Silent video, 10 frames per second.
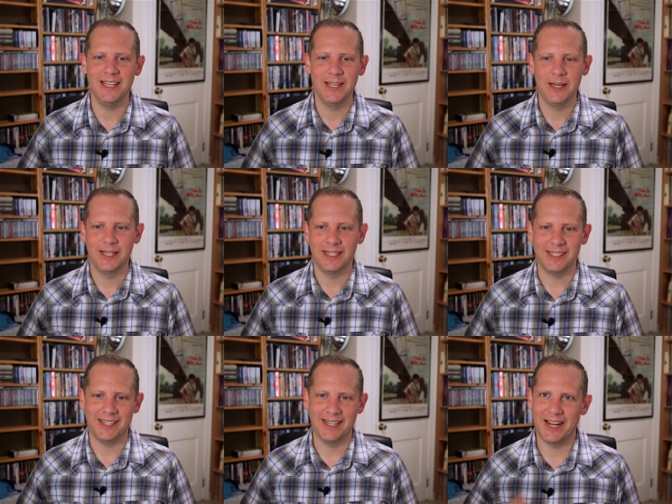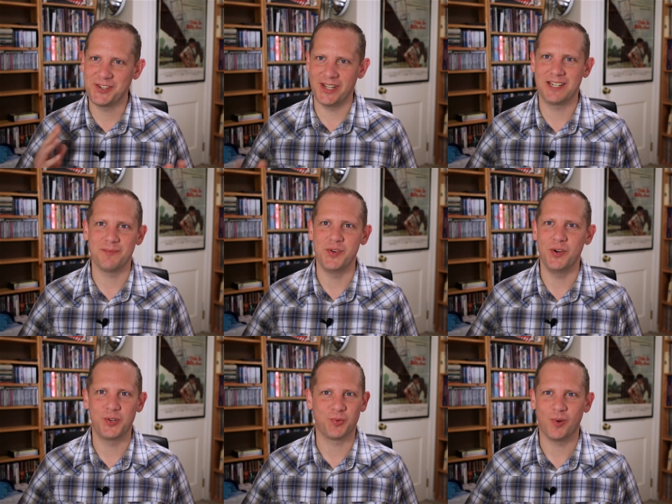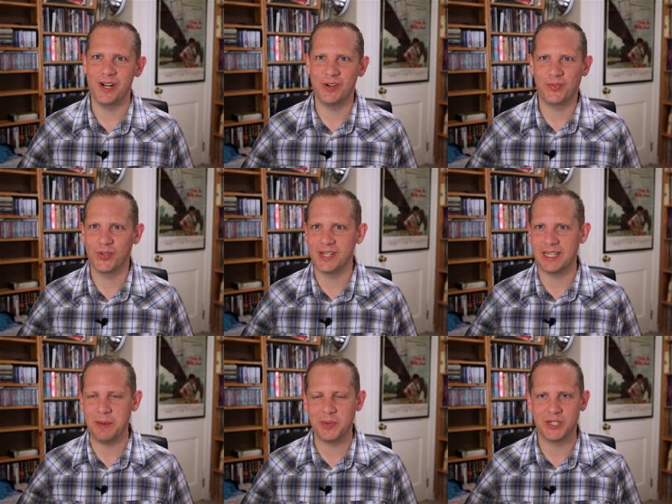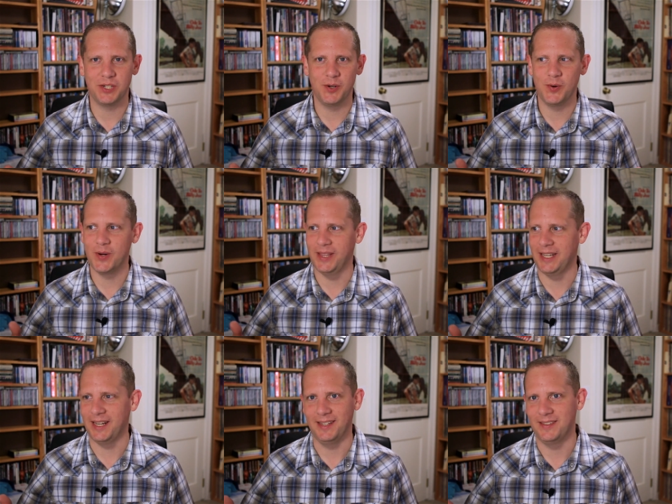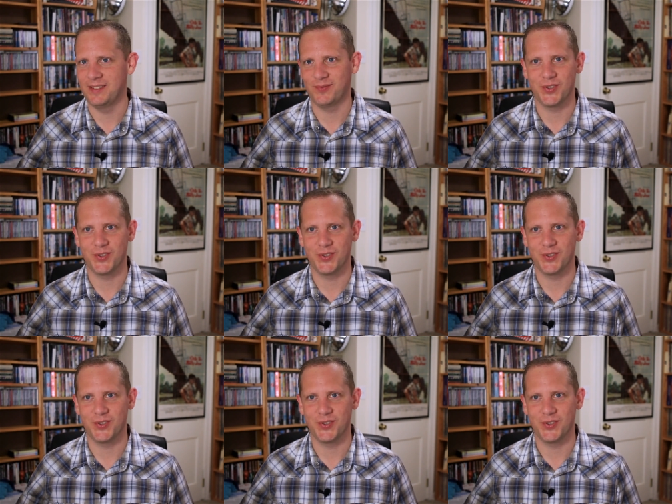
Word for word: Uh, I actually had some notes written for this episode and then